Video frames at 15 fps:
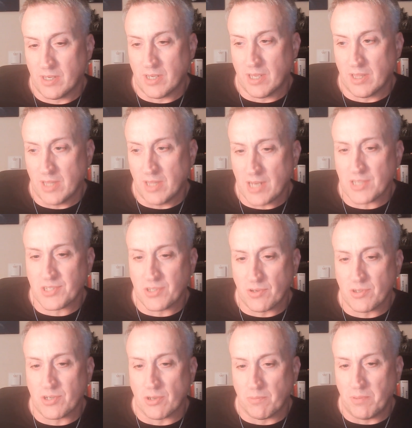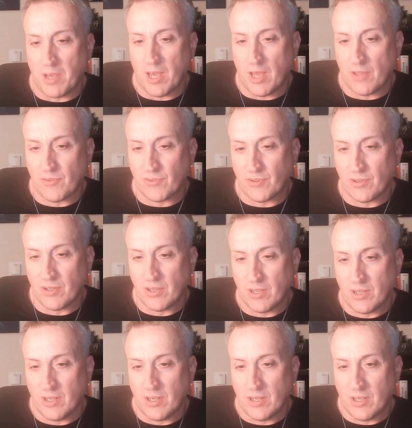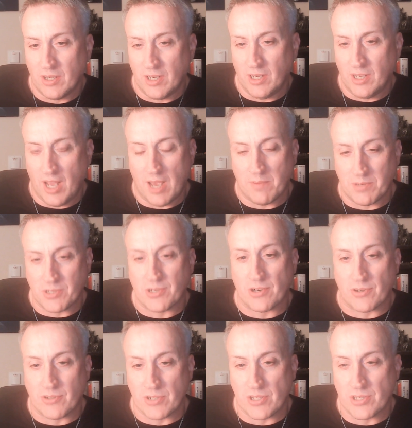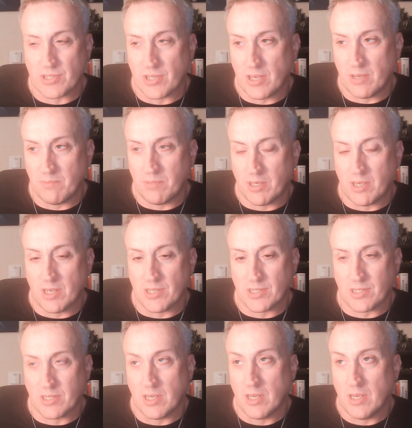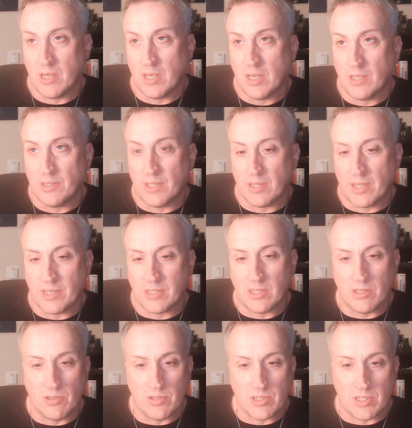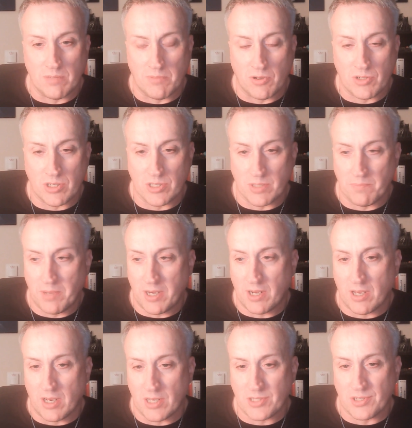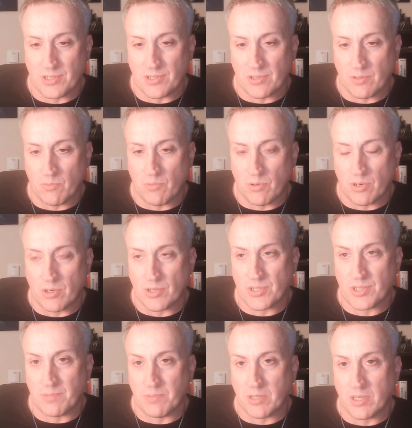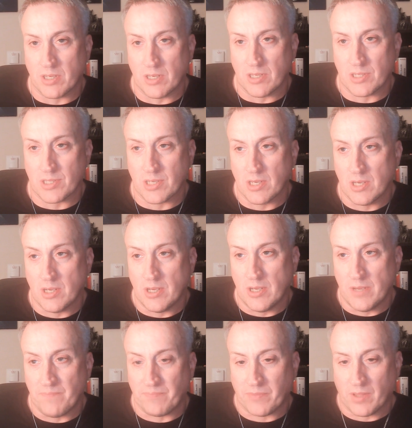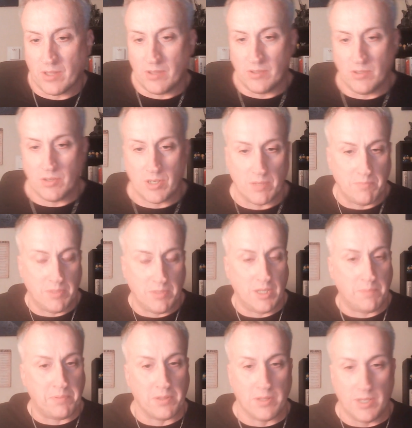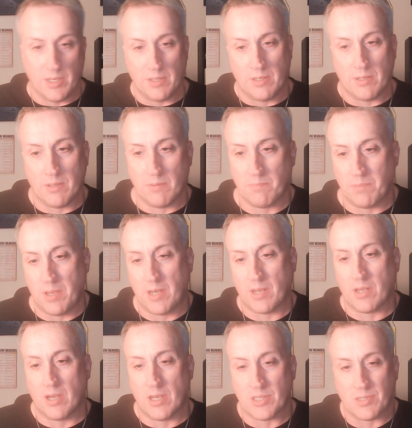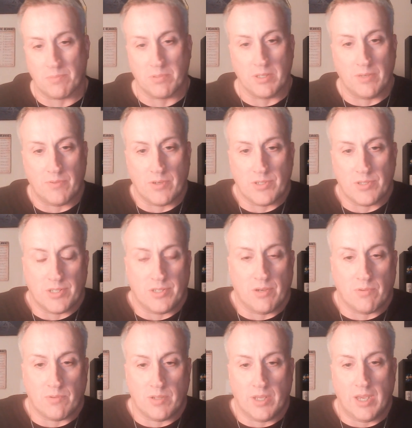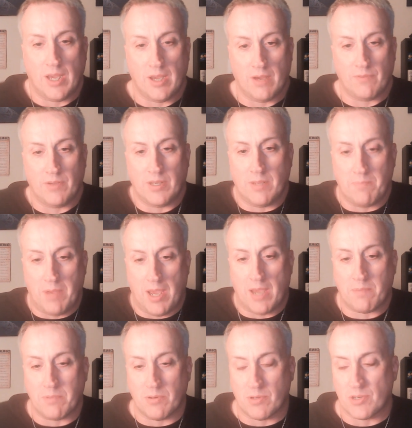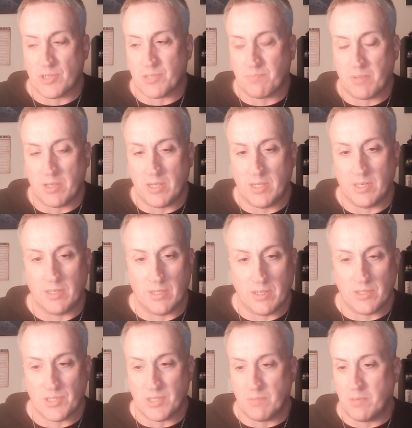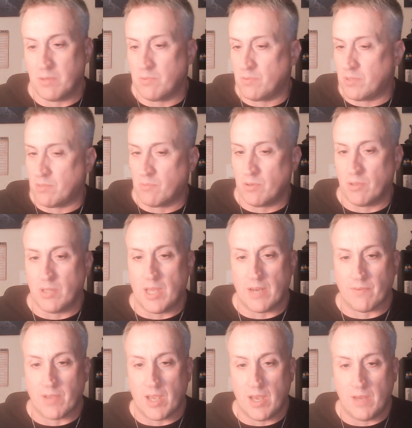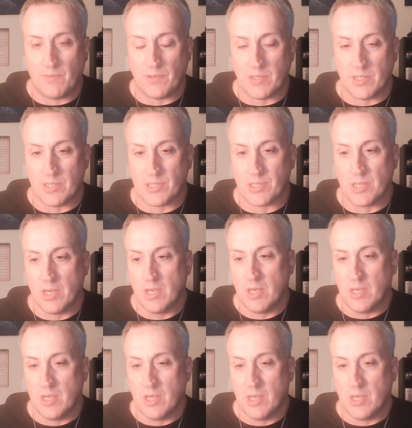a lot of sociopaths inhabit churches because they like to use the emotions, and Pentecostals are the worst because you can manipulate Pentecostal believers that don't really have any backbone or spine. Somebody with a real lot of confidence